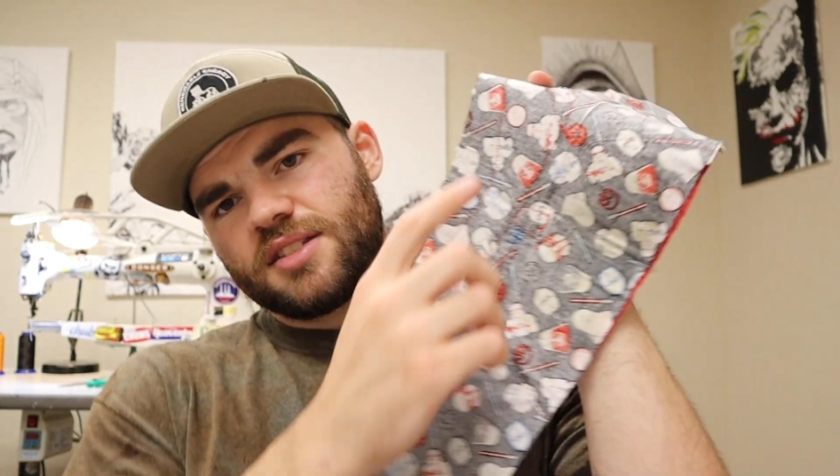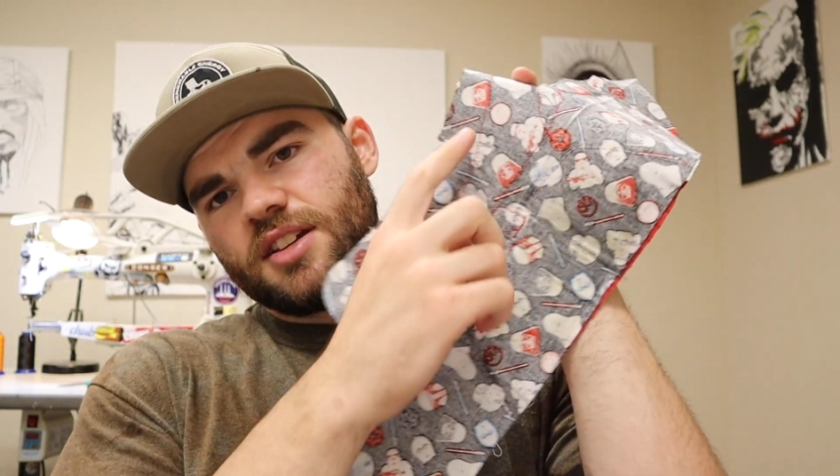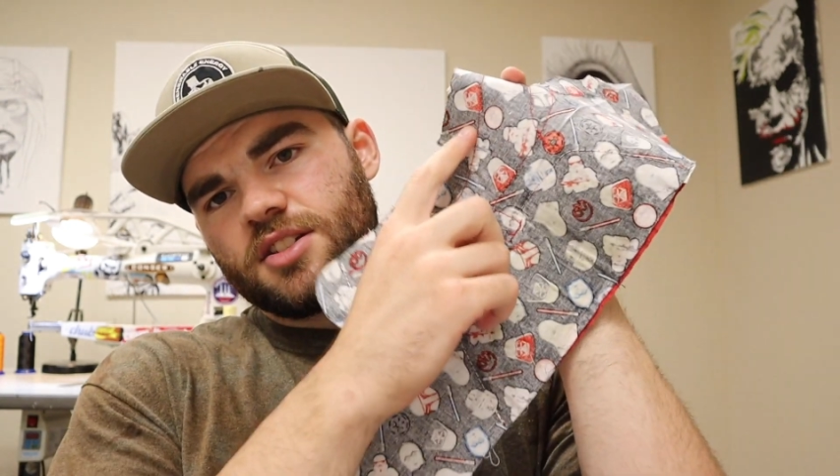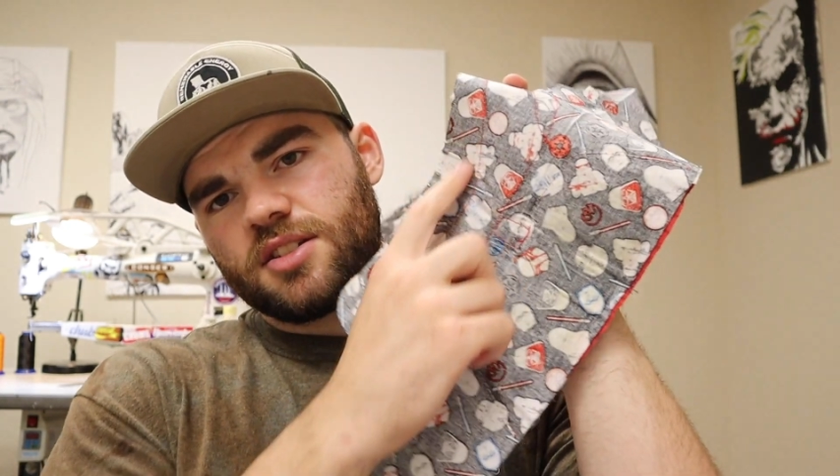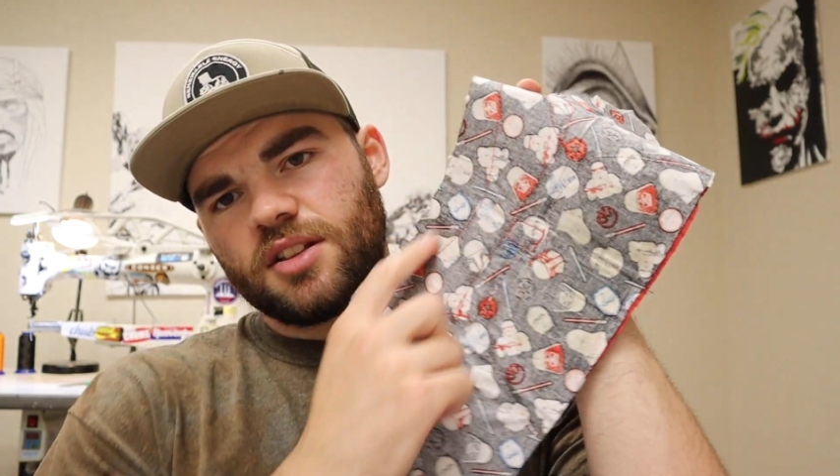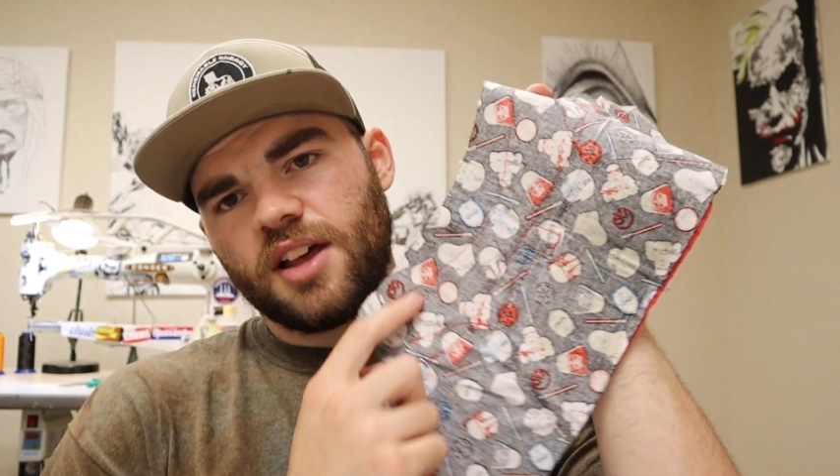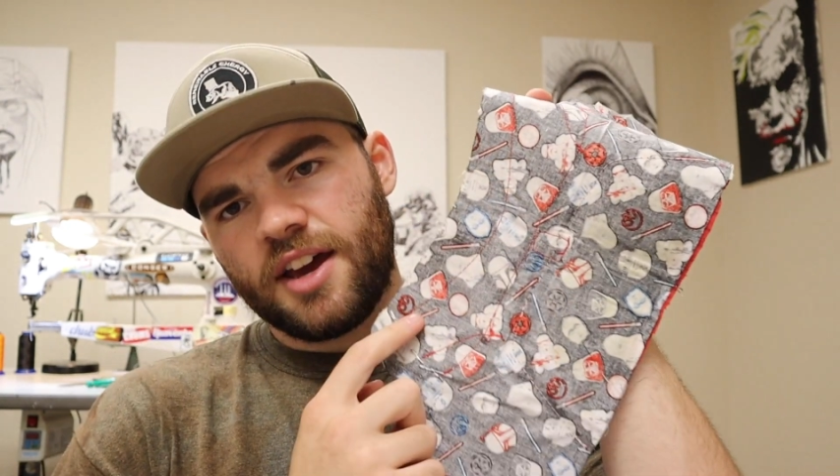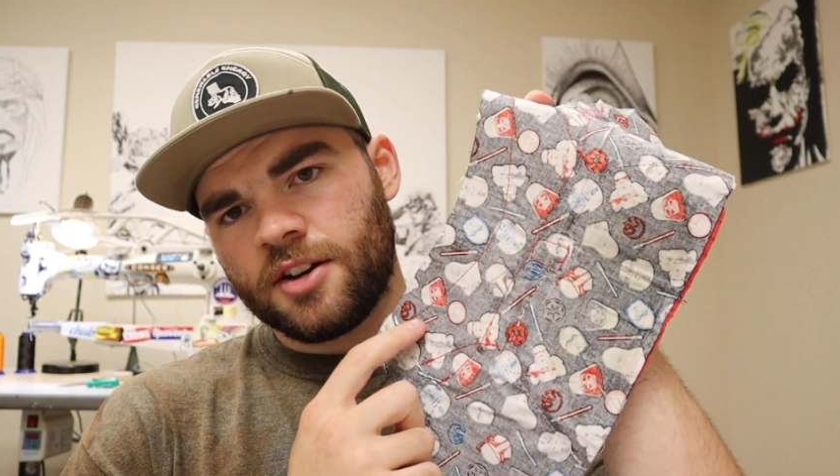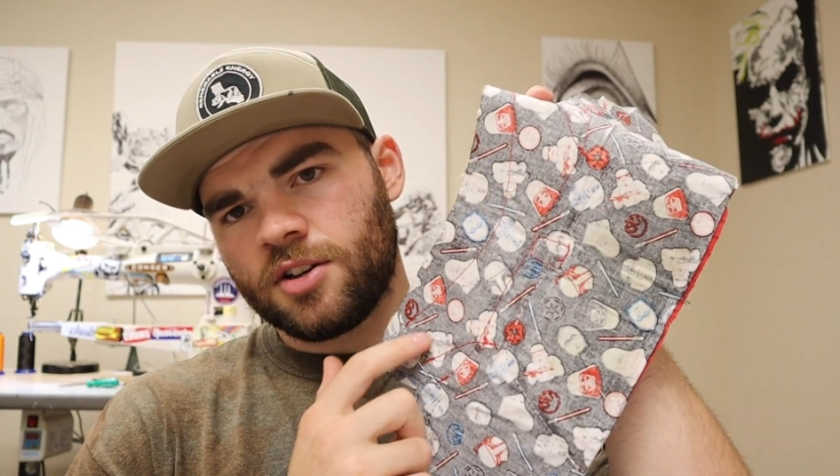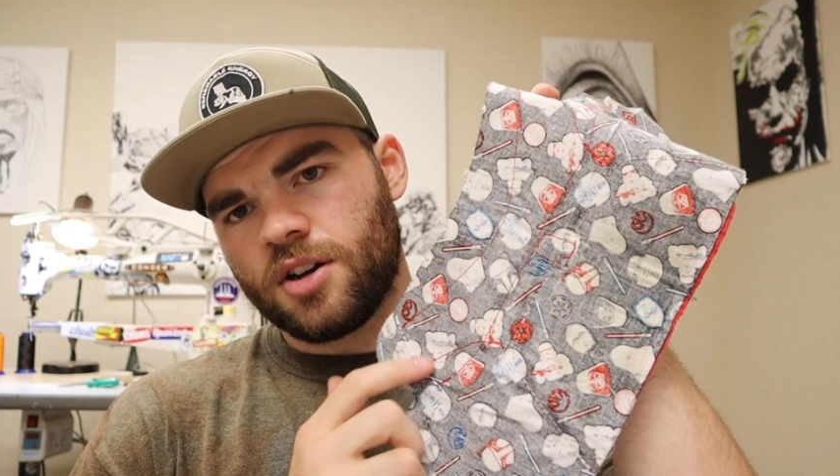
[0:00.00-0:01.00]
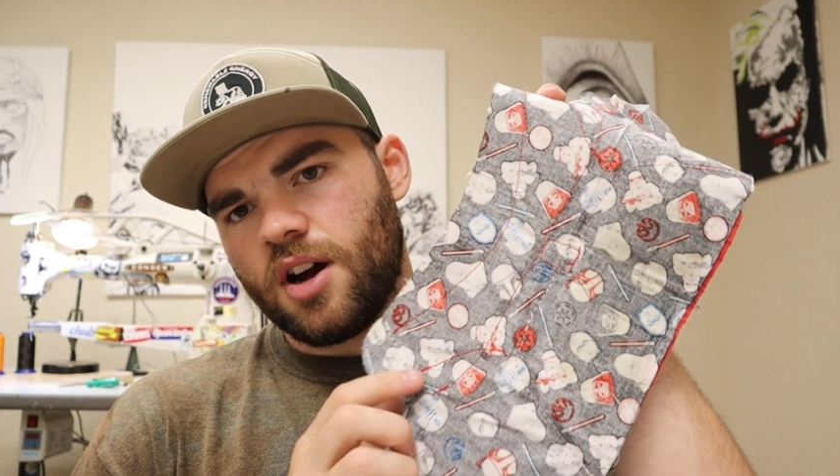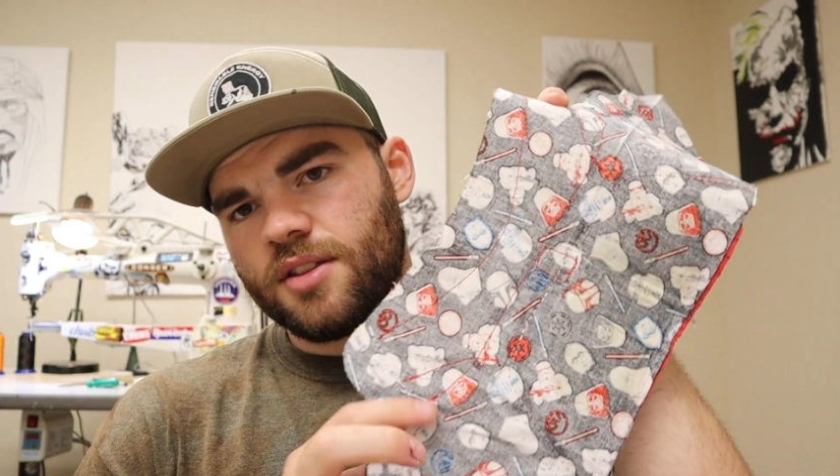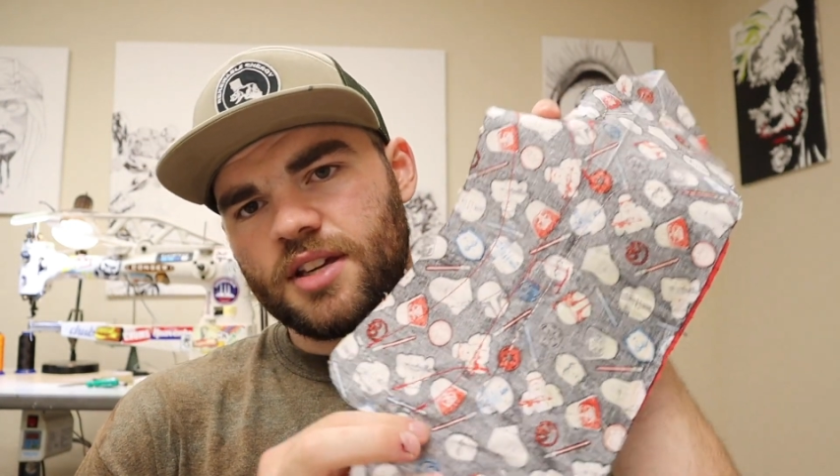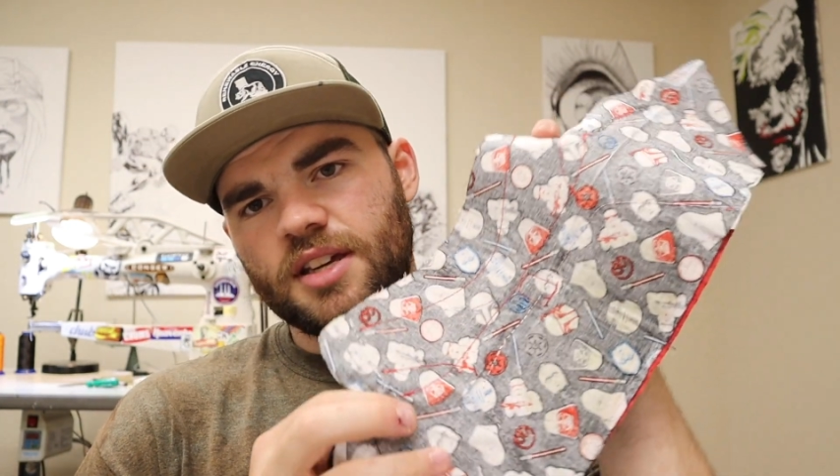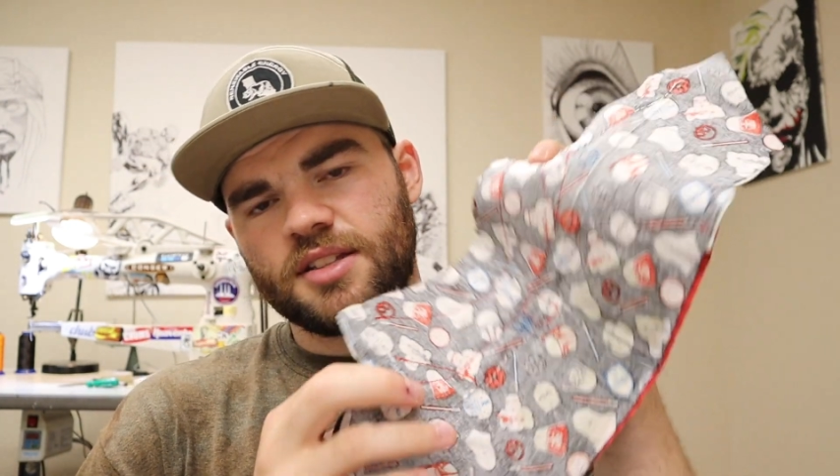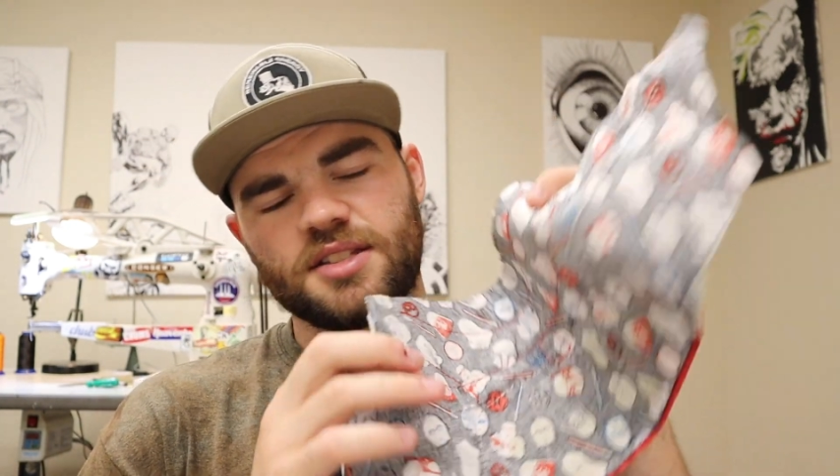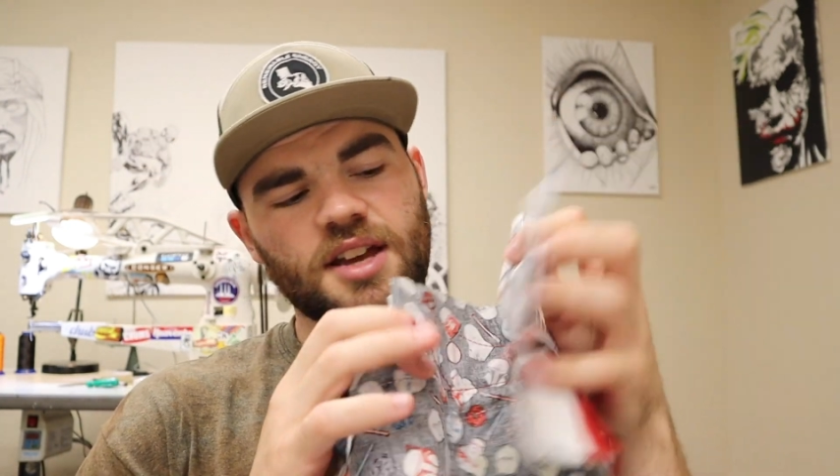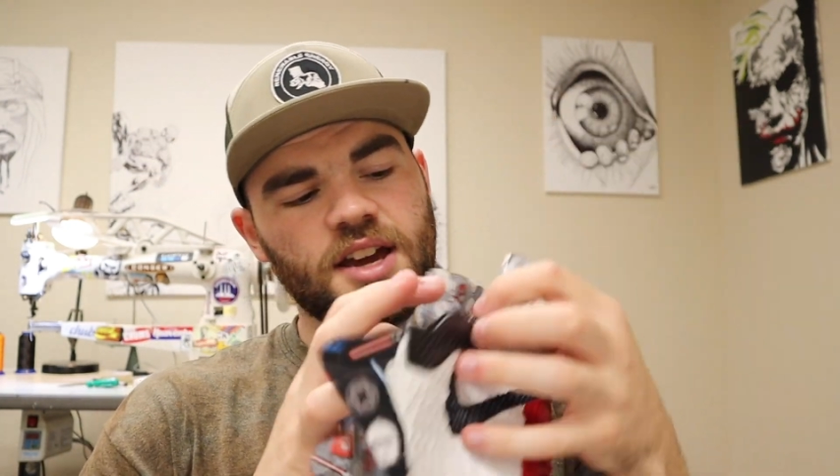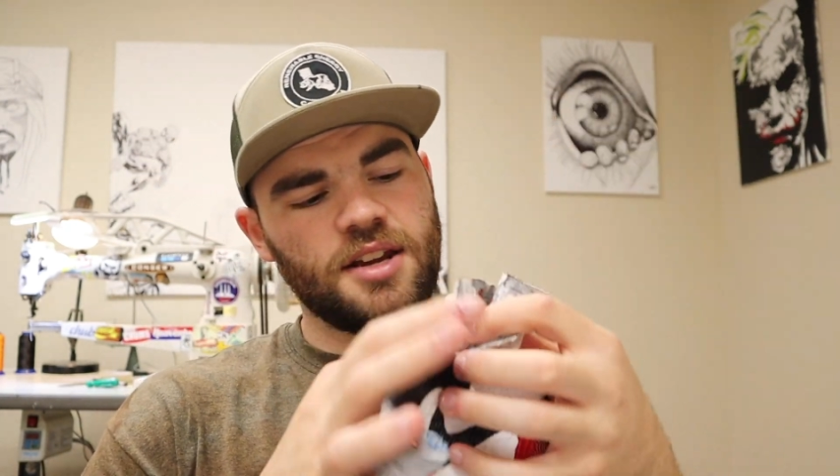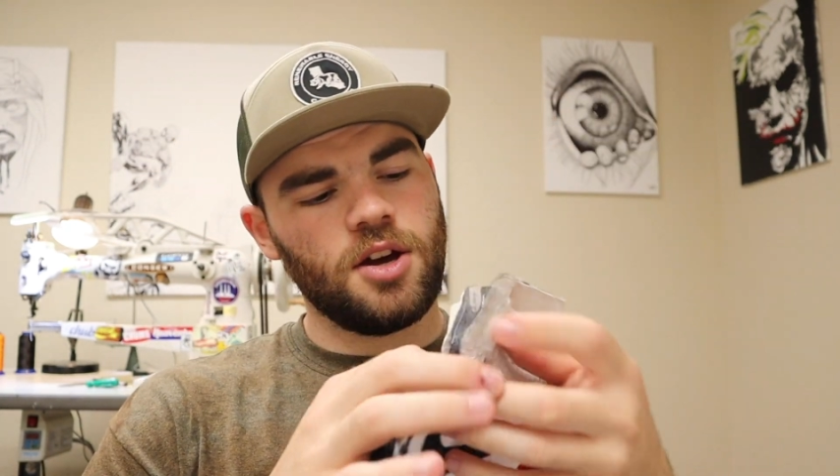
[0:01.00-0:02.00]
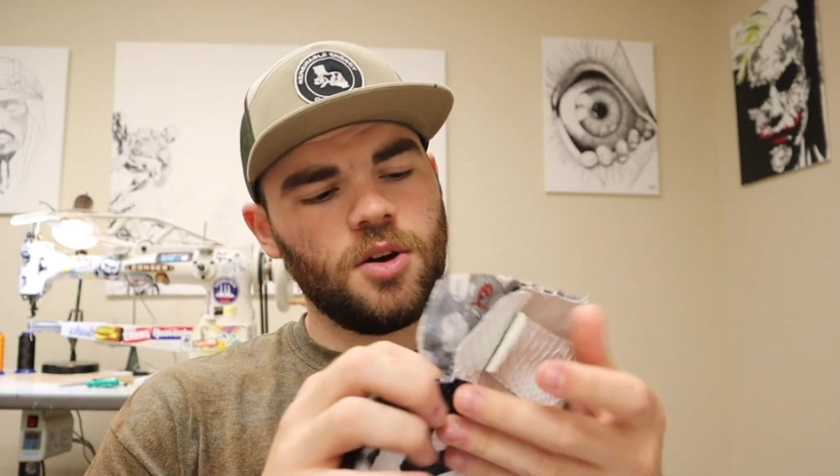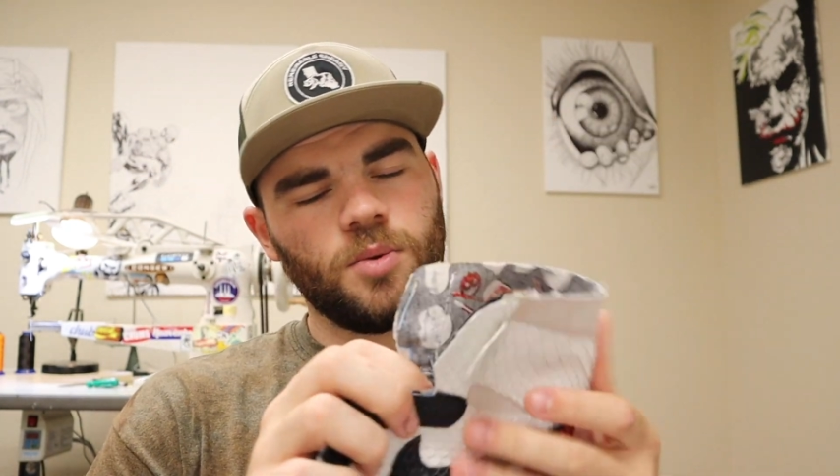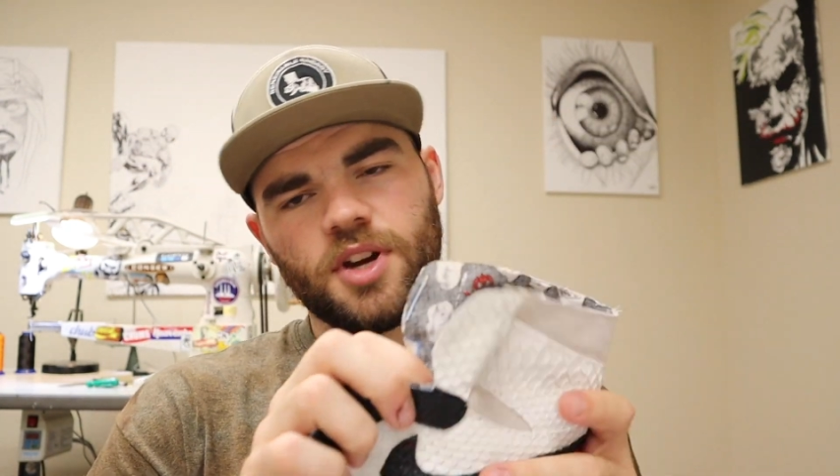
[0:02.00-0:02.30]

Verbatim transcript: stitch the liner on the inside.